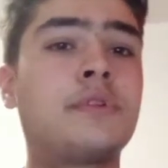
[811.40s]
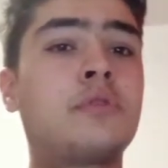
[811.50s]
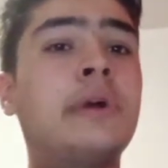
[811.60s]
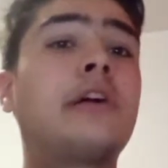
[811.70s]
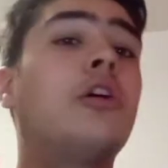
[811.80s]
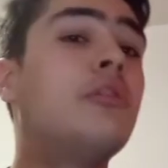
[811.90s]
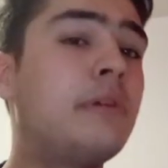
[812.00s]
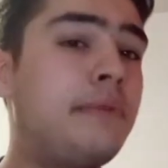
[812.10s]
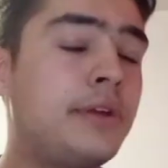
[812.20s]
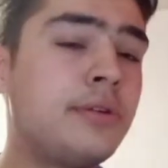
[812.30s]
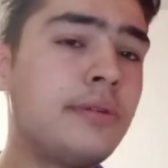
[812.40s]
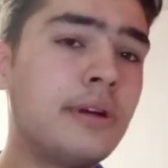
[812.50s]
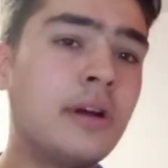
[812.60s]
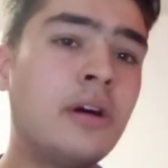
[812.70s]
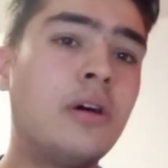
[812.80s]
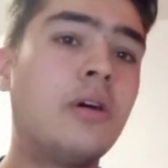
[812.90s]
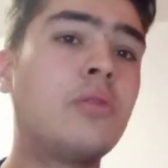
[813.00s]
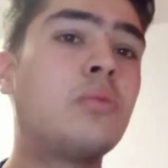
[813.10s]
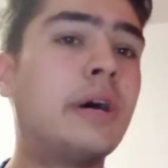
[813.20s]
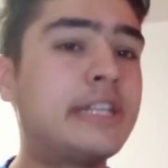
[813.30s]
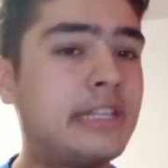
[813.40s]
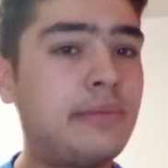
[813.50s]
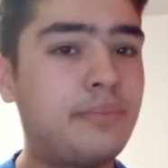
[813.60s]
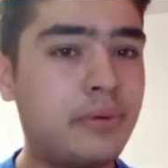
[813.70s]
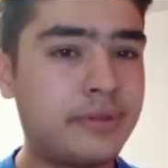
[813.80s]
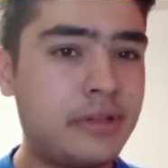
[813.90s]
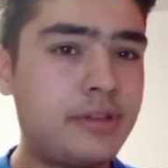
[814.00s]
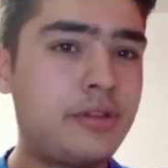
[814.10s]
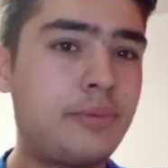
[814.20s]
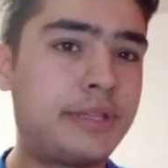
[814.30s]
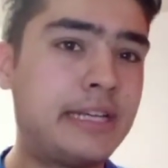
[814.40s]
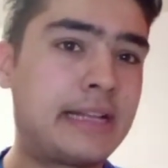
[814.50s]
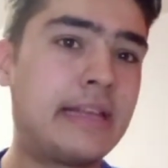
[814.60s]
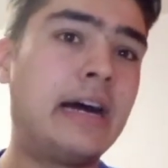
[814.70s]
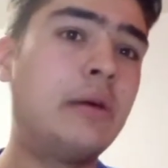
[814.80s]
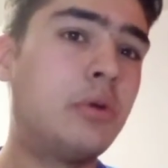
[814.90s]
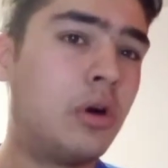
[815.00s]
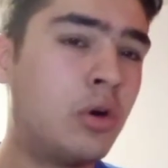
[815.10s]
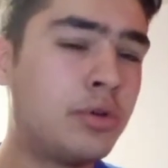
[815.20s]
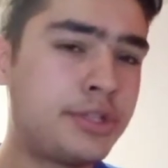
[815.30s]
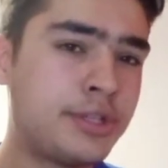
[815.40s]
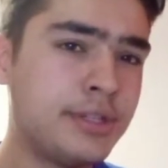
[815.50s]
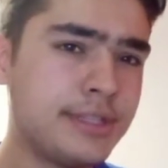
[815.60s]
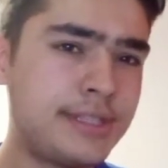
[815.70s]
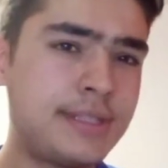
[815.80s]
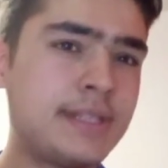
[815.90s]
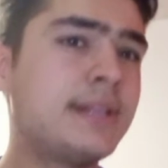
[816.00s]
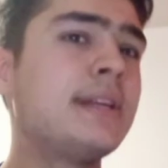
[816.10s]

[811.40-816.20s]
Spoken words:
quick overview on why is it important to protect our oceans,